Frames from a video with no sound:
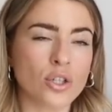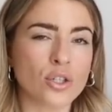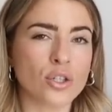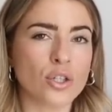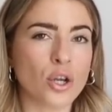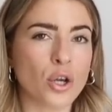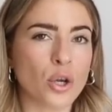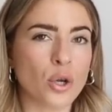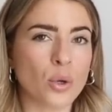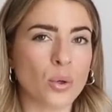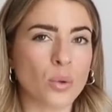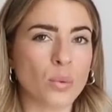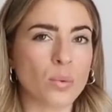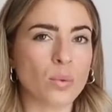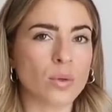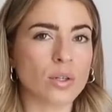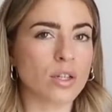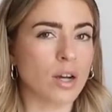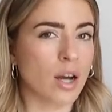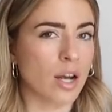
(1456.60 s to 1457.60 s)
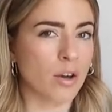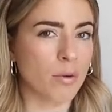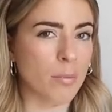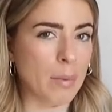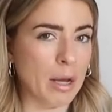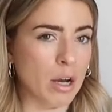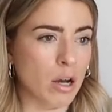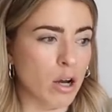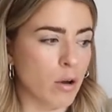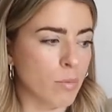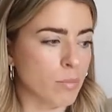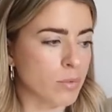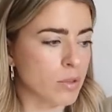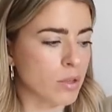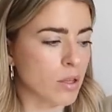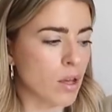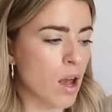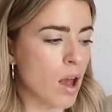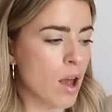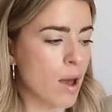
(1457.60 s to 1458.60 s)
too tight on my
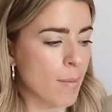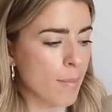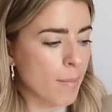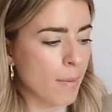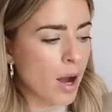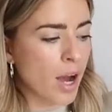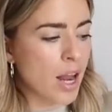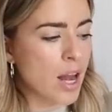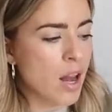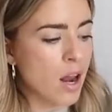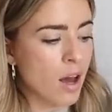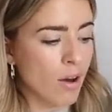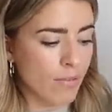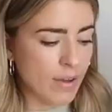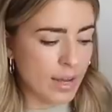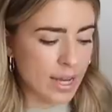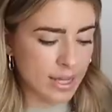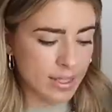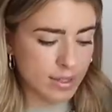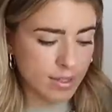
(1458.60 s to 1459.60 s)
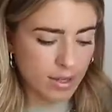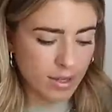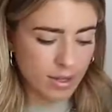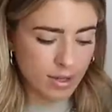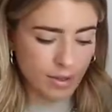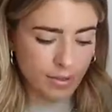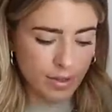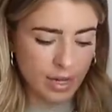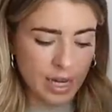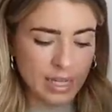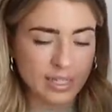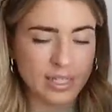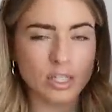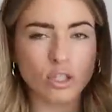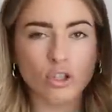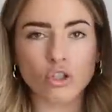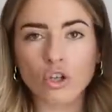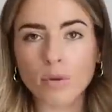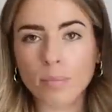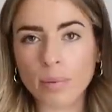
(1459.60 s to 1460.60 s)
arms um, but I love it nonetheless
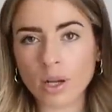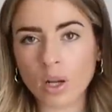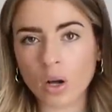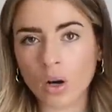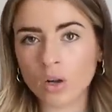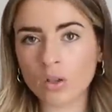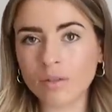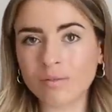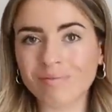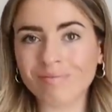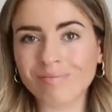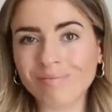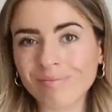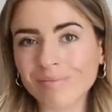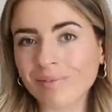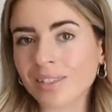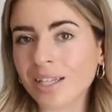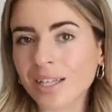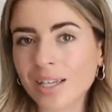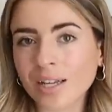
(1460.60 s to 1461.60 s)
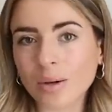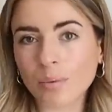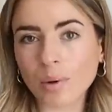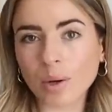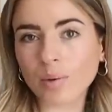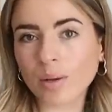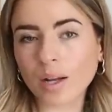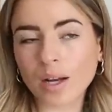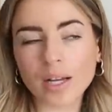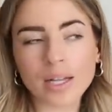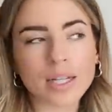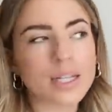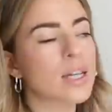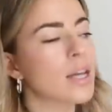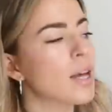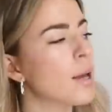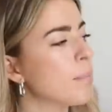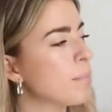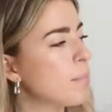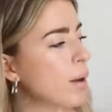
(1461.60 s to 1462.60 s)
it's super long won't lie
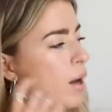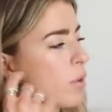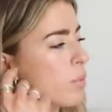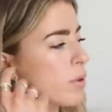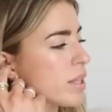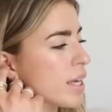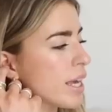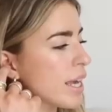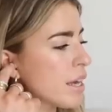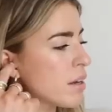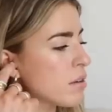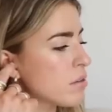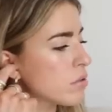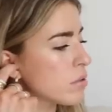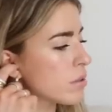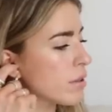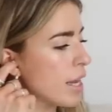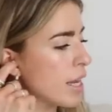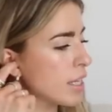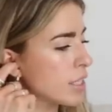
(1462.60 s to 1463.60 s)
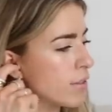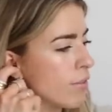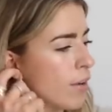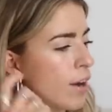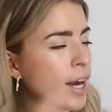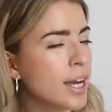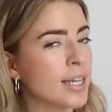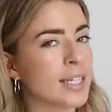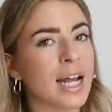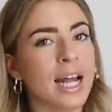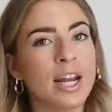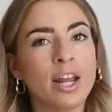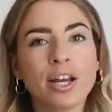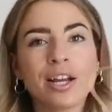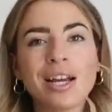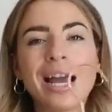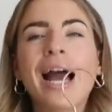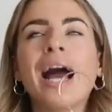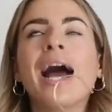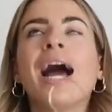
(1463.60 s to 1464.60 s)
but with heels it's fine and I
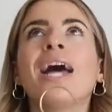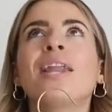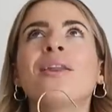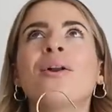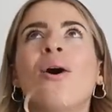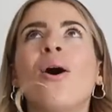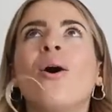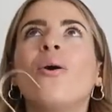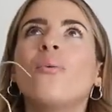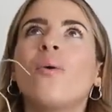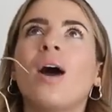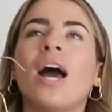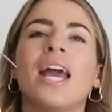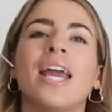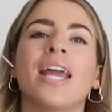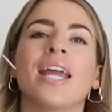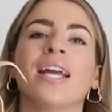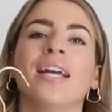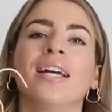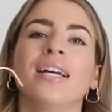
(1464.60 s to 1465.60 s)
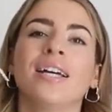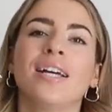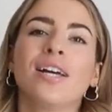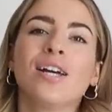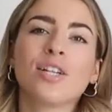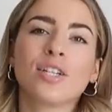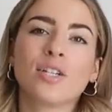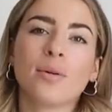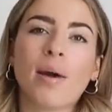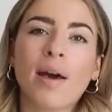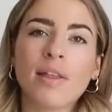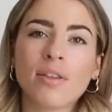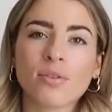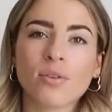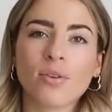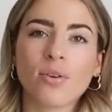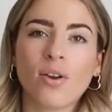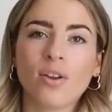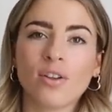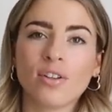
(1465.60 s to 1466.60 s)
cannot wait to wear this
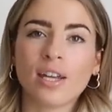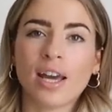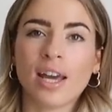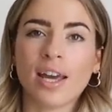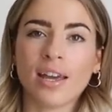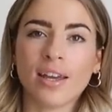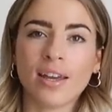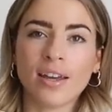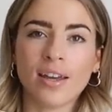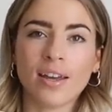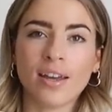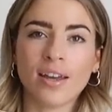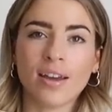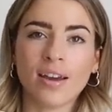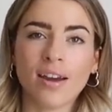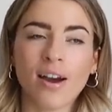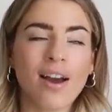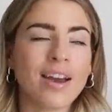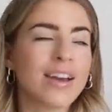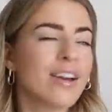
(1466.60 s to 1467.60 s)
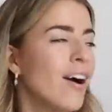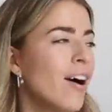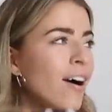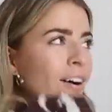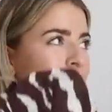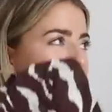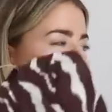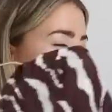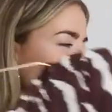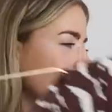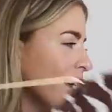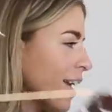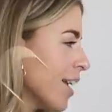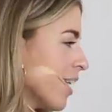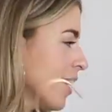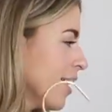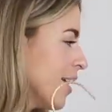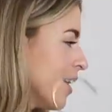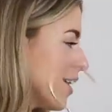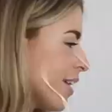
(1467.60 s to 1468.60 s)
on holiday I can't wait
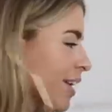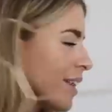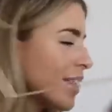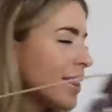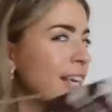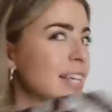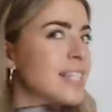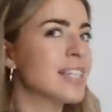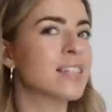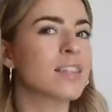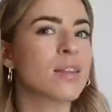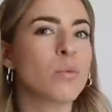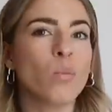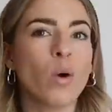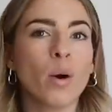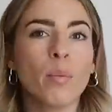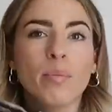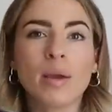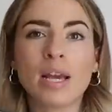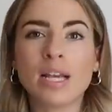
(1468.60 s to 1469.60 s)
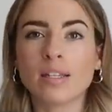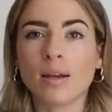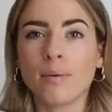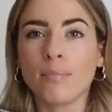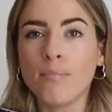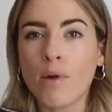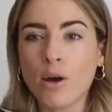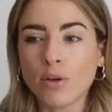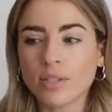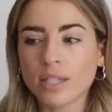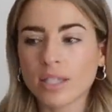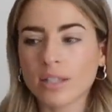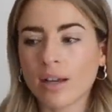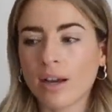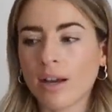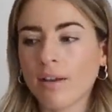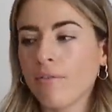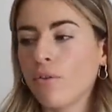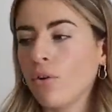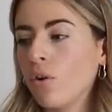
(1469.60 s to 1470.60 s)
like this is the one piece I'm most
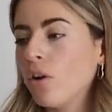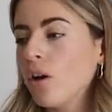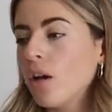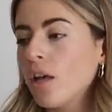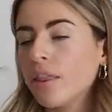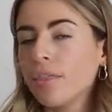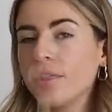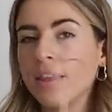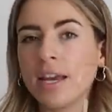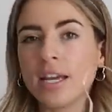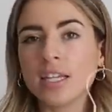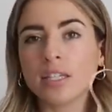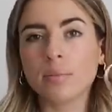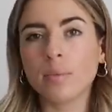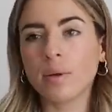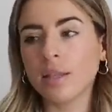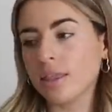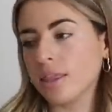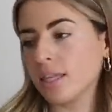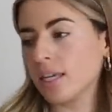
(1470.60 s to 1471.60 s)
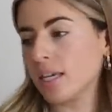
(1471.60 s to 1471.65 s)
excited for this with